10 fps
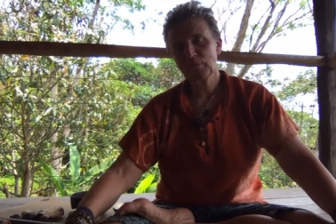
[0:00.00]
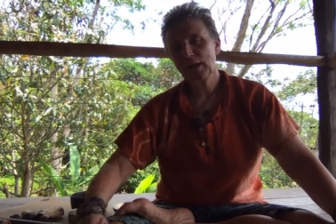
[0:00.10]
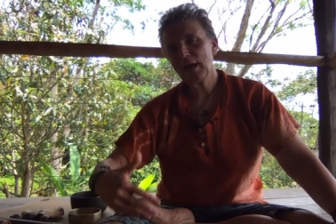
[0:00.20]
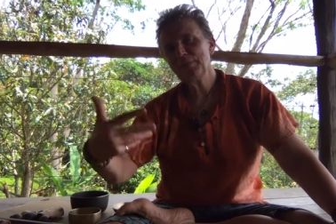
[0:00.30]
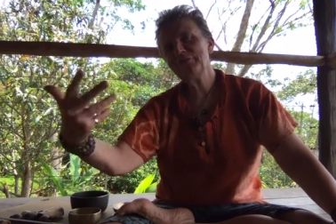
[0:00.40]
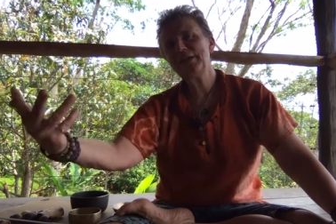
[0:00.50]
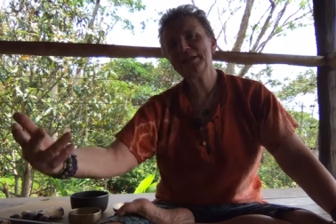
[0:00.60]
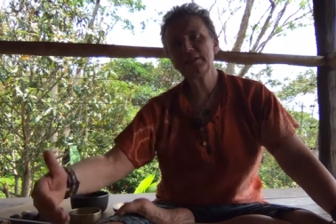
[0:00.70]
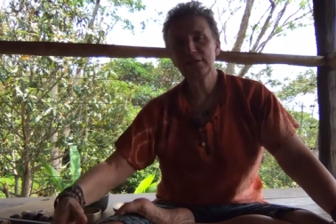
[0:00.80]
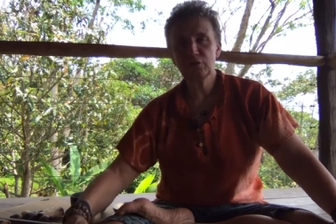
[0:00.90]
I'm
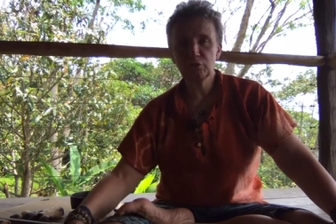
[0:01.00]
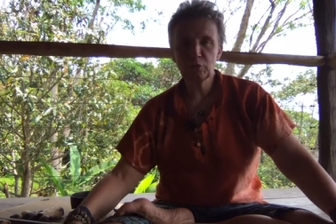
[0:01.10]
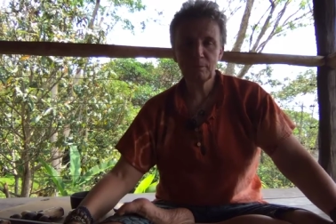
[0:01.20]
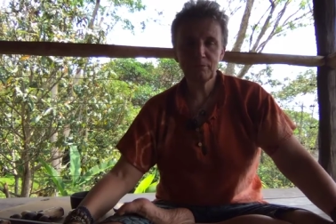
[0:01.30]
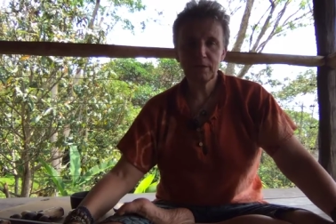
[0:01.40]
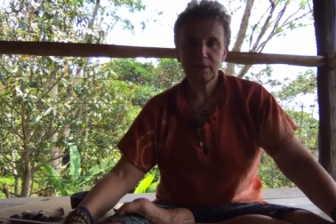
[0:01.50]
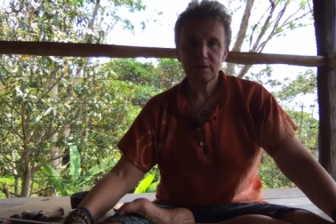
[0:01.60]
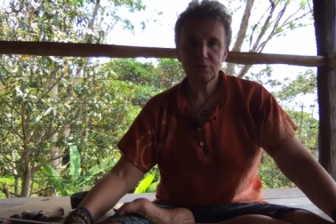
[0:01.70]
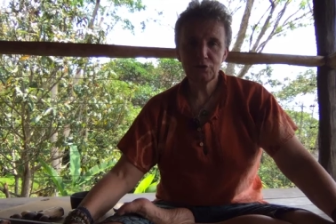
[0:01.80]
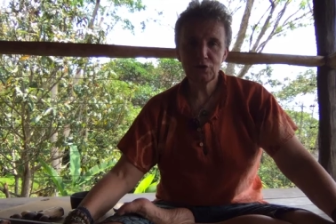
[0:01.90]
inviting you
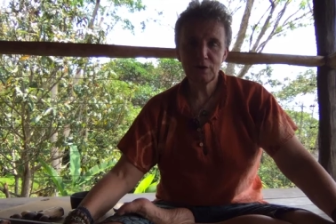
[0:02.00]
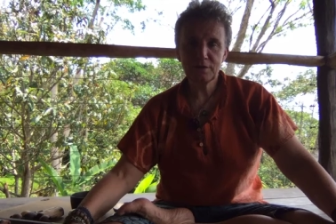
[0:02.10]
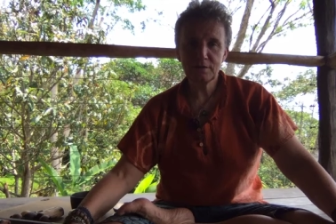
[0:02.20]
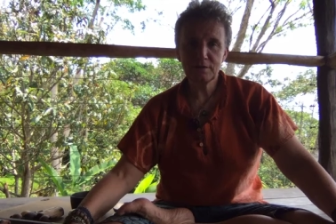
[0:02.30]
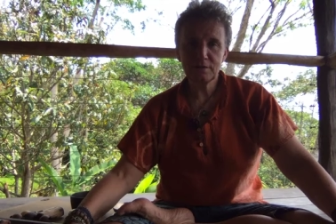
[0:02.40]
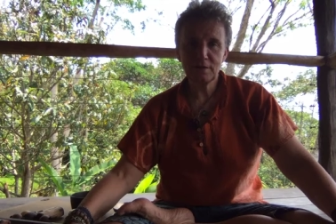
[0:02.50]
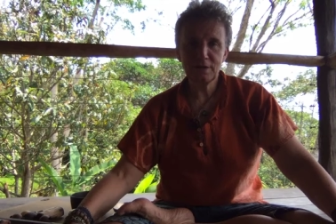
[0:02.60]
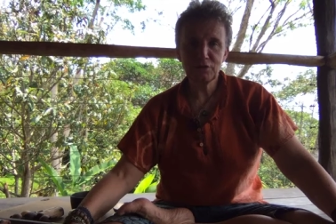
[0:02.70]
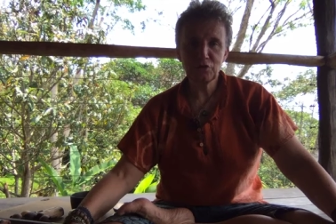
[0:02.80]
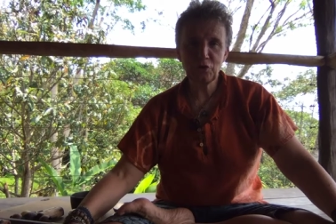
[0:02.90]
to just
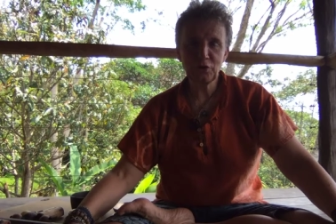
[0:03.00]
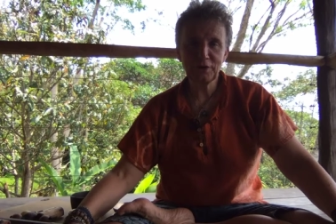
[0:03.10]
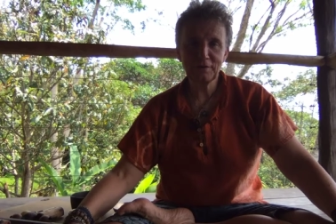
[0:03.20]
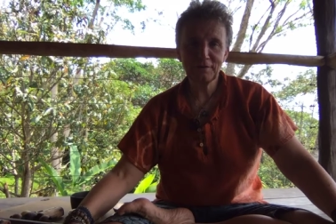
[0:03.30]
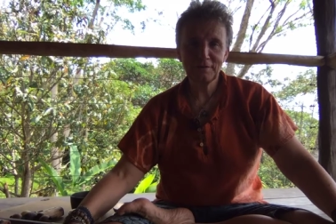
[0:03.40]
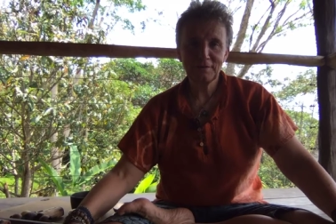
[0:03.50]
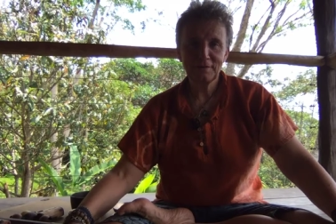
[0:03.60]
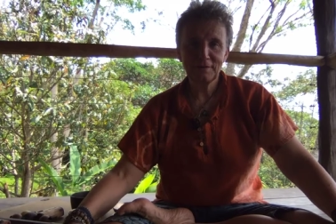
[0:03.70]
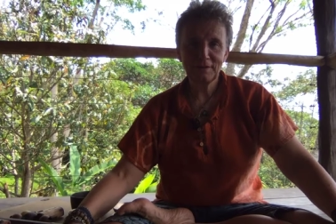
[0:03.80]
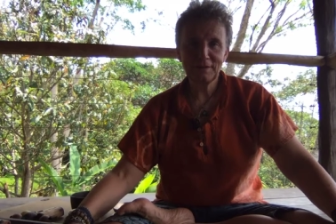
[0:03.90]
enjoy
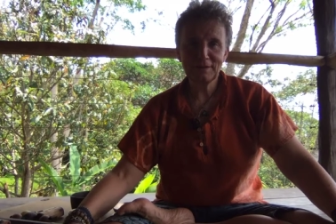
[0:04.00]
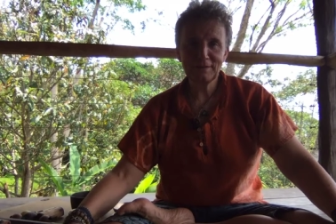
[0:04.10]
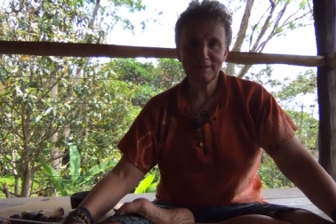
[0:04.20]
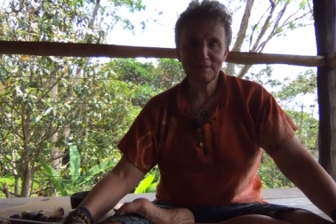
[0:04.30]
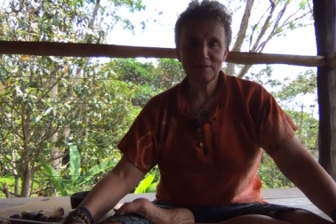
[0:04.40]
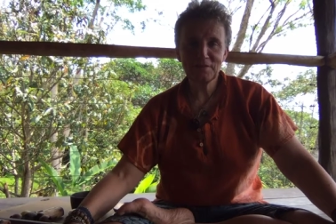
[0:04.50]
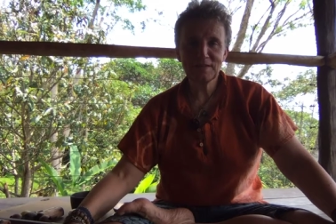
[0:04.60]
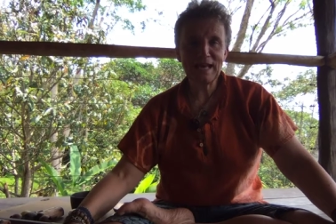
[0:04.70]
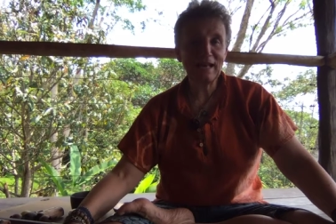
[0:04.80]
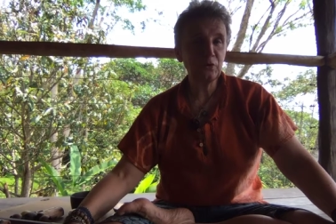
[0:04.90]
a little
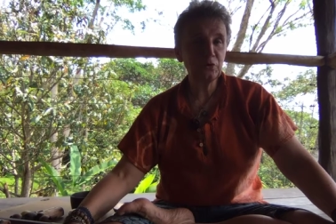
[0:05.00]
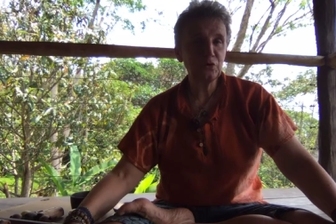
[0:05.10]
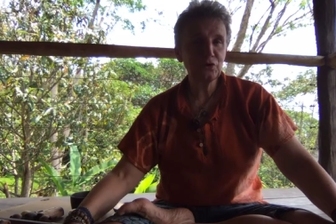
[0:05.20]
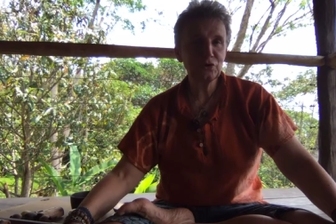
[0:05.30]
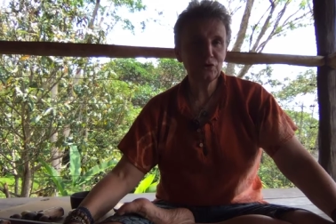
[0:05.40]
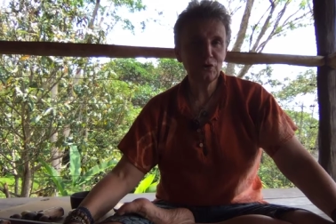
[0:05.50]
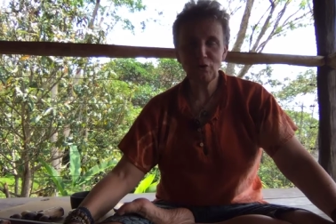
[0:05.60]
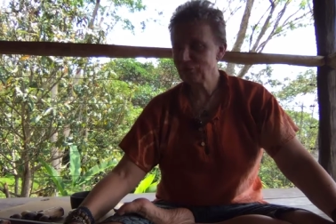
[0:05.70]
sound of